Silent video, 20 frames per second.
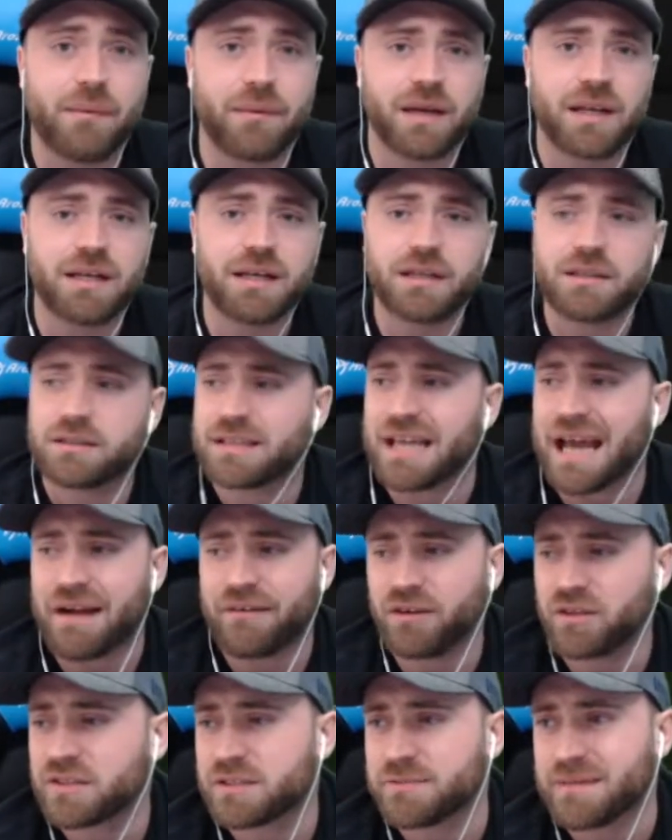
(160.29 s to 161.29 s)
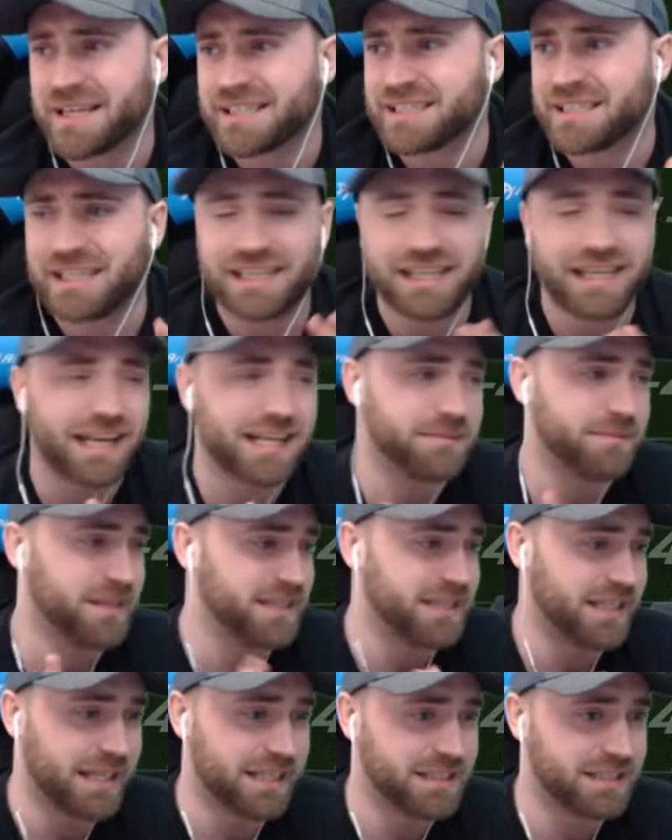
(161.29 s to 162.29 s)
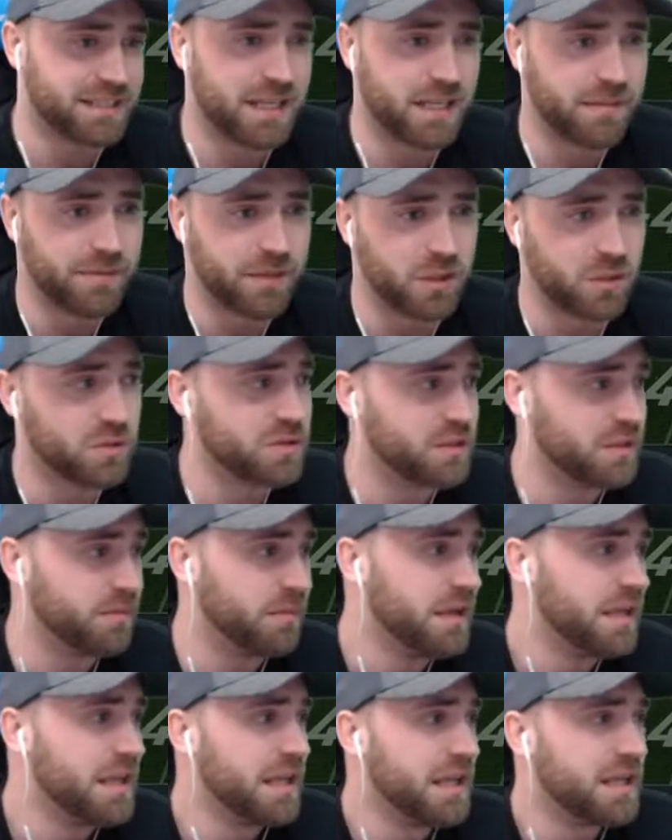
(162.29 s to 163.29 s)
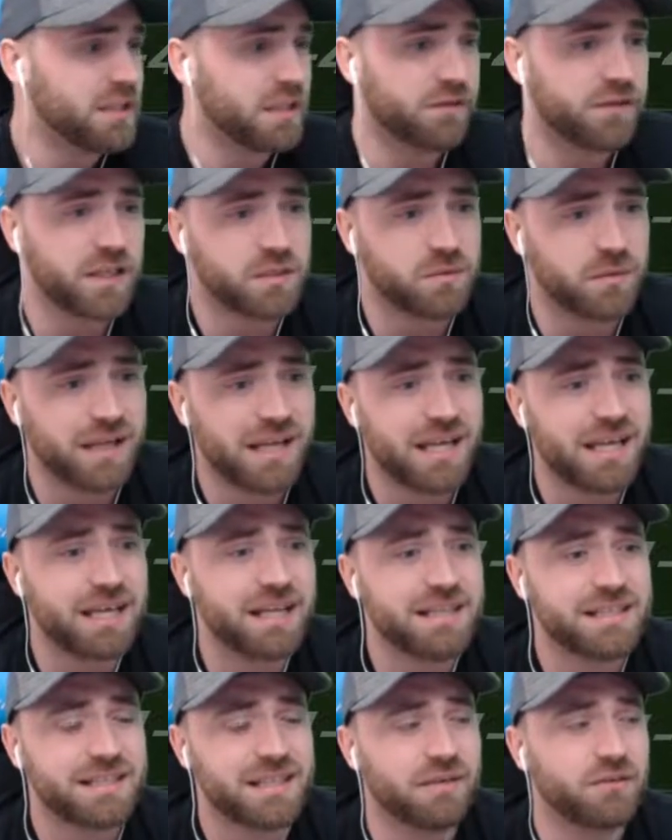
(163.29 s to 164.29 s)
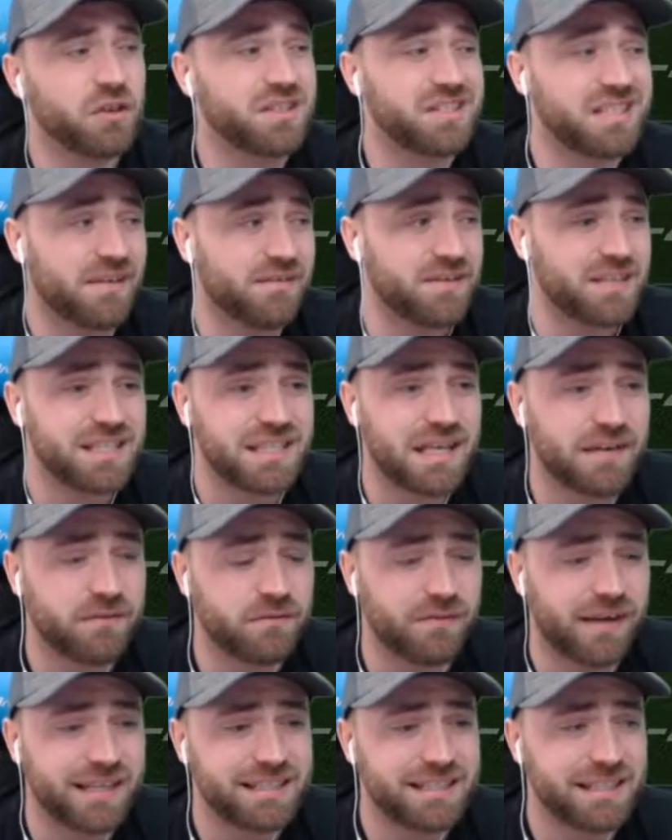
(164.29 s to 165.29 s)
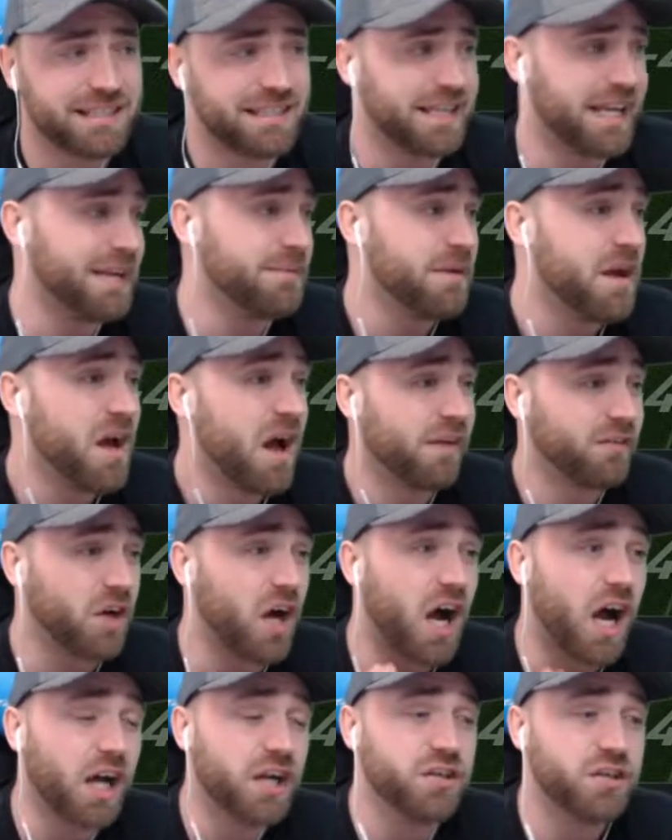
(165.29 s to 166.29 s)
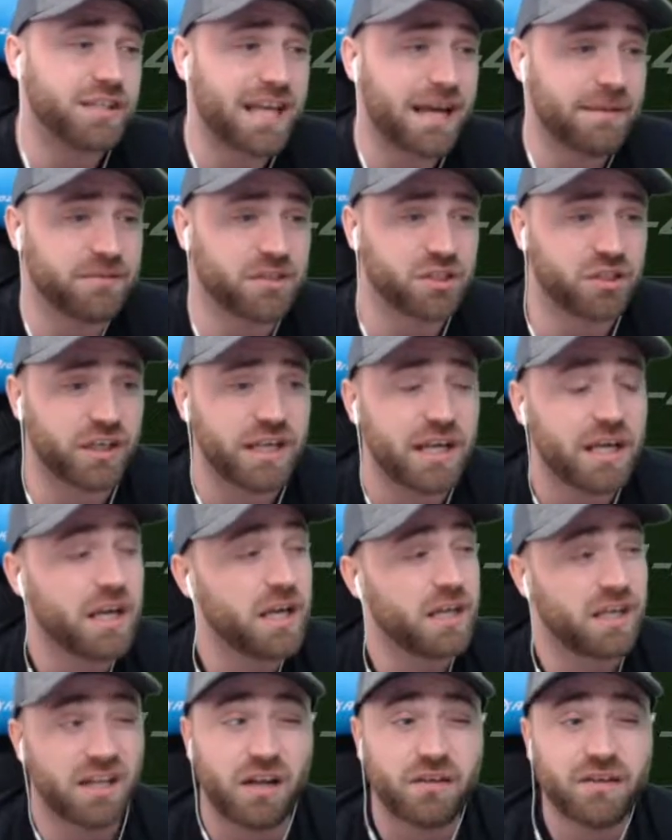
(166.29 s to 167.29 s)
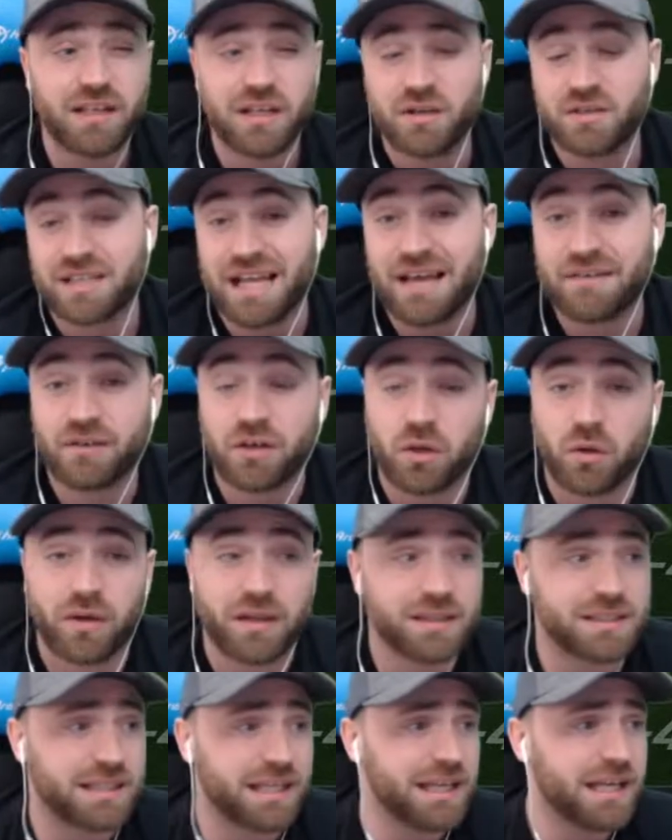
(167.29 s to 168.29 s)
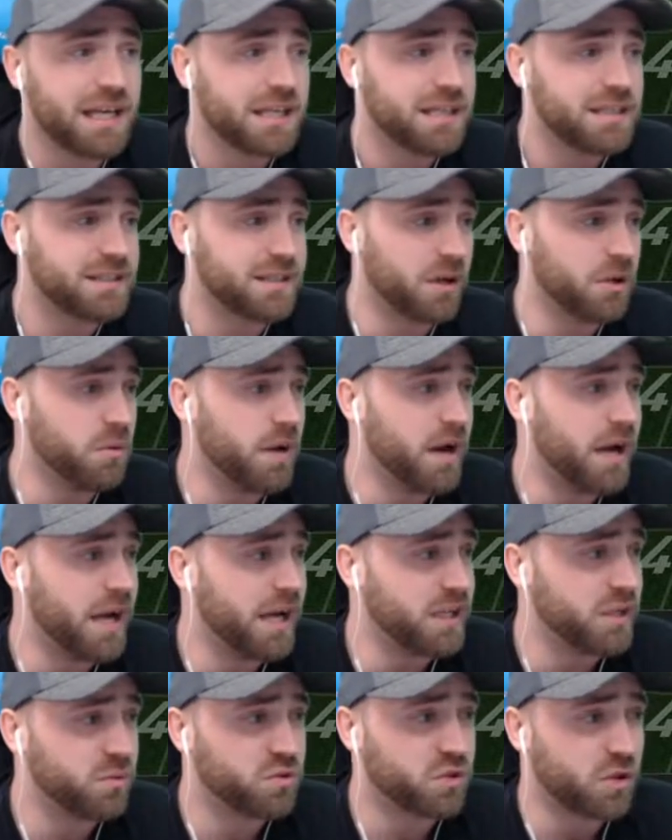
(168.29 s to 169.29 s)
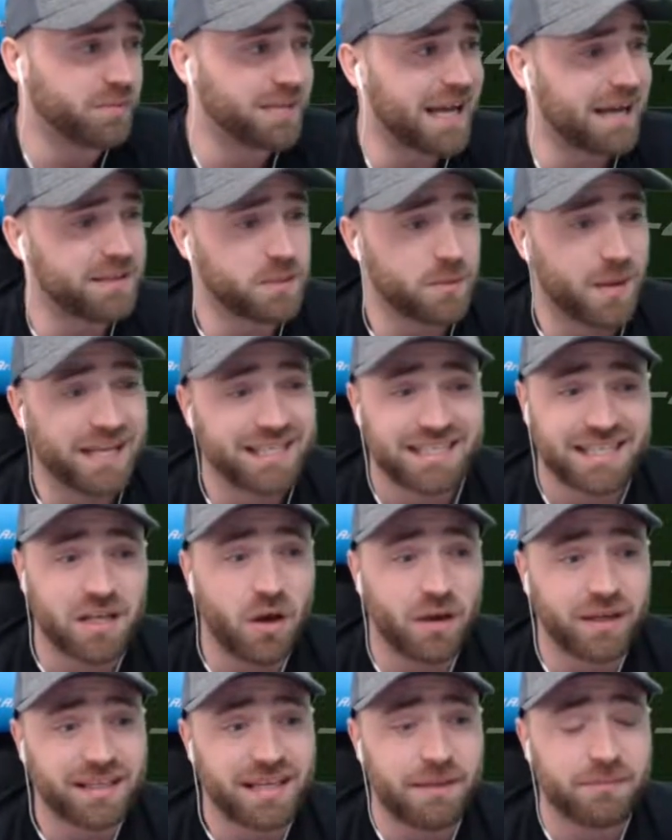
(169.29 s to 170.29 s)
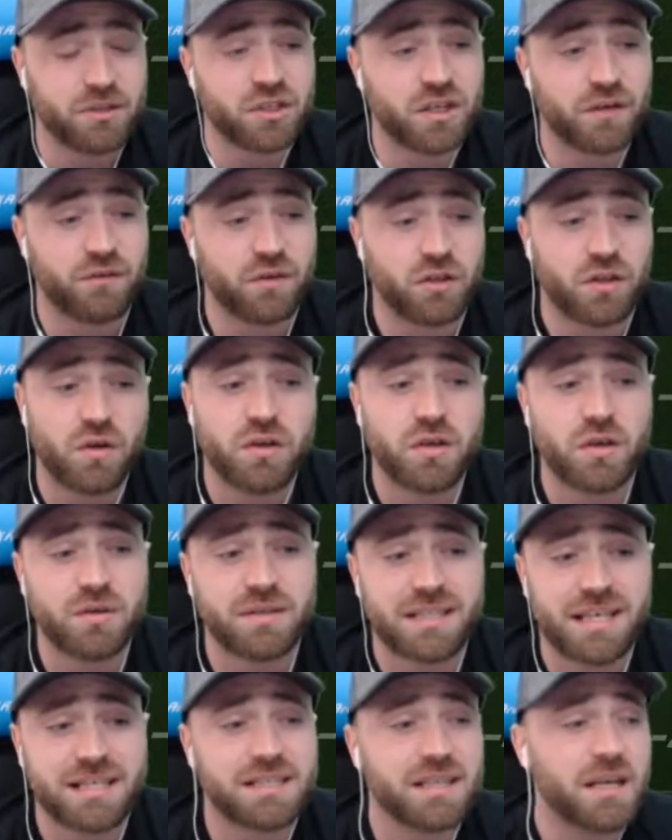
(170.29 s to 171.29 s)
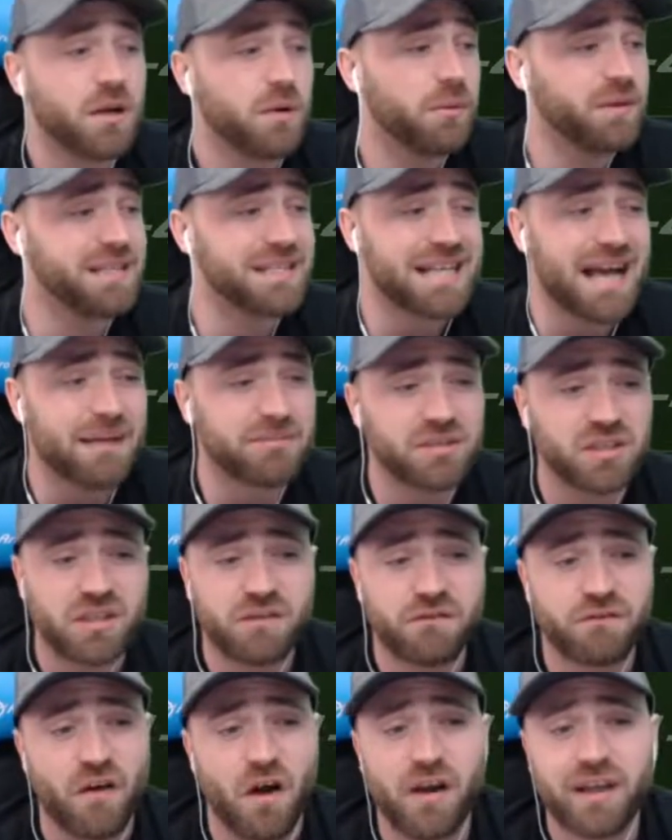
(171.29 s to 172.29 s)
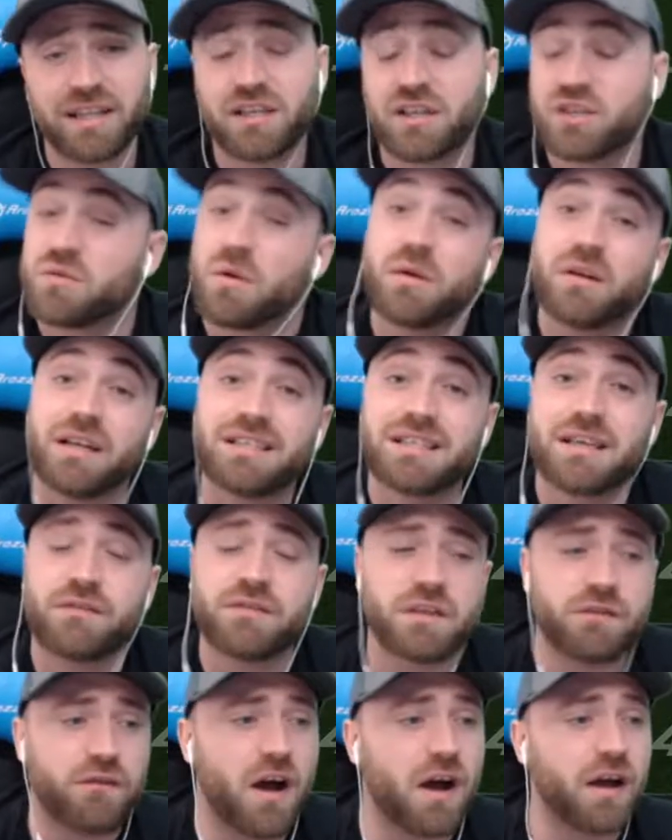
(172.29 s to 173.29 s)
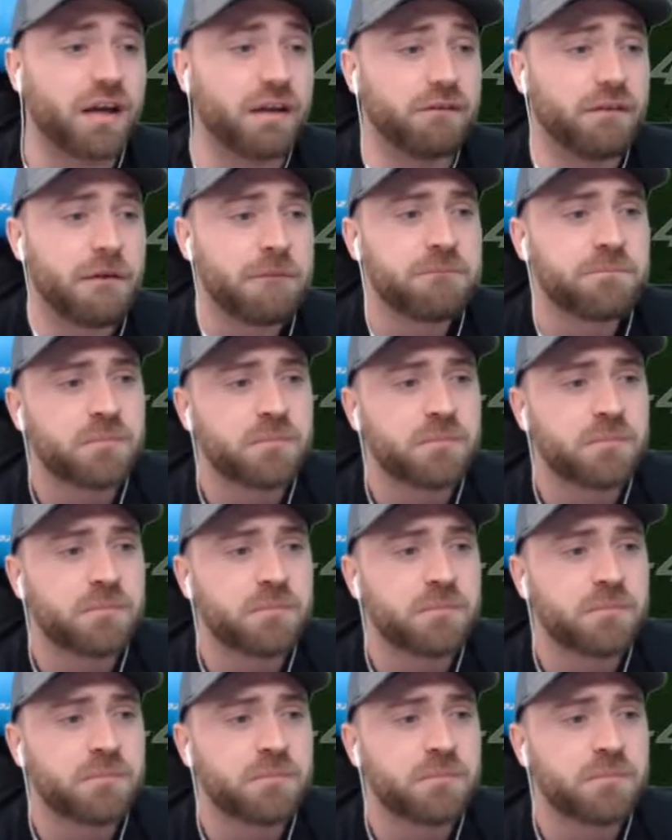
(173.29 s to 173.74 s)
We're going to carry on smashing League SBCs. It's going to be awesome. So for this one here, you can see I've got a 77 rated team. I've got 100 chemistry. You'll only lose 11 loyalty. So you'll drop down to 89 chemistry if you do use this, which is absolutely fine because you only need 75.